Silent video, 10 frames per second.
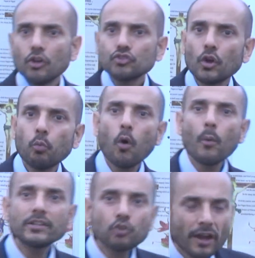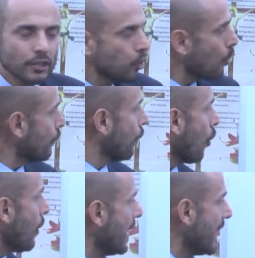So what we're trying to look
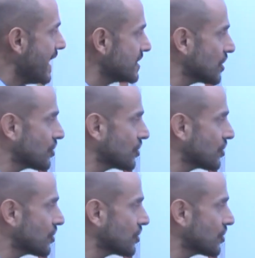for is the